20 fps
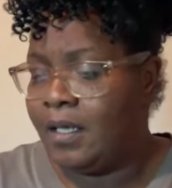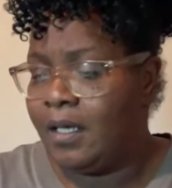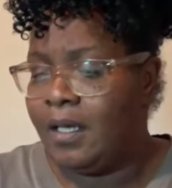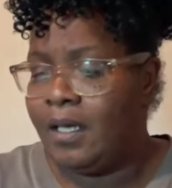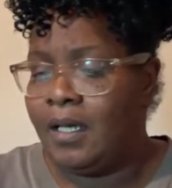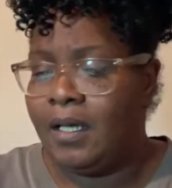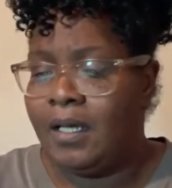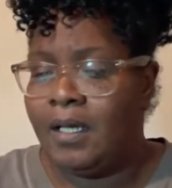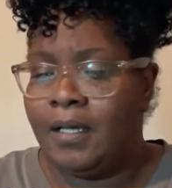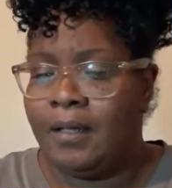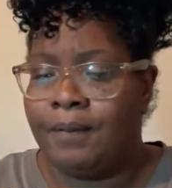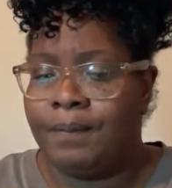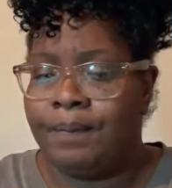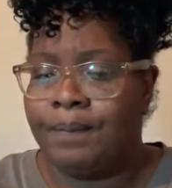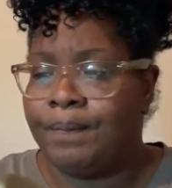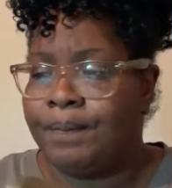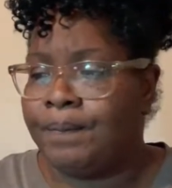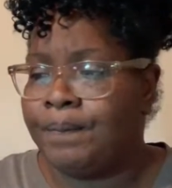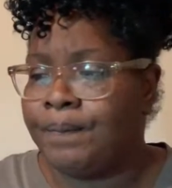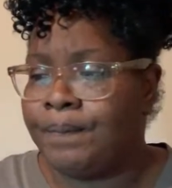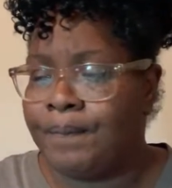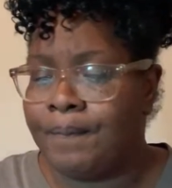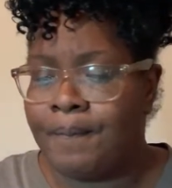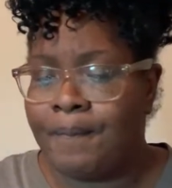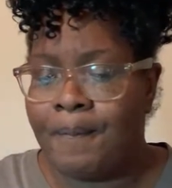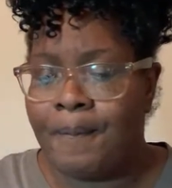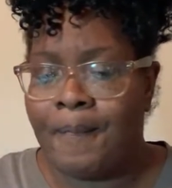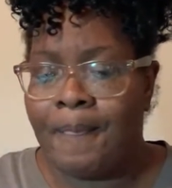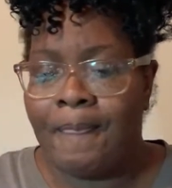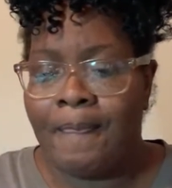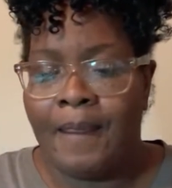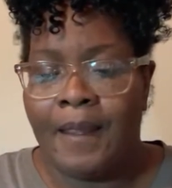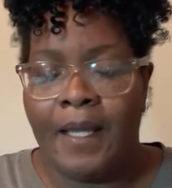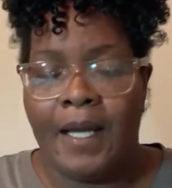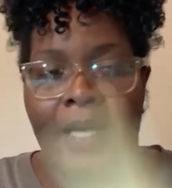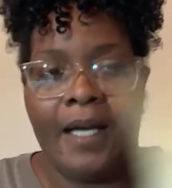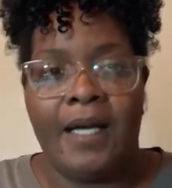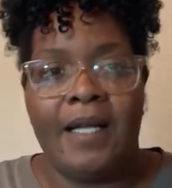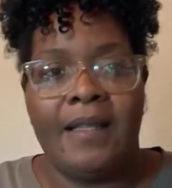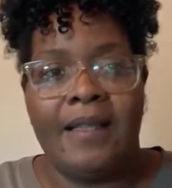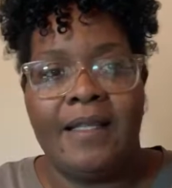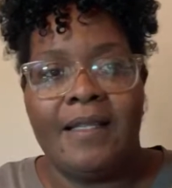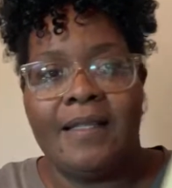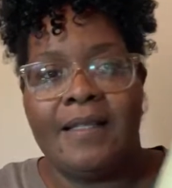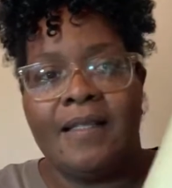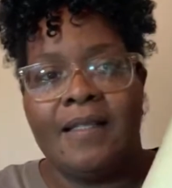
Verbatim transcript: Um, I got this.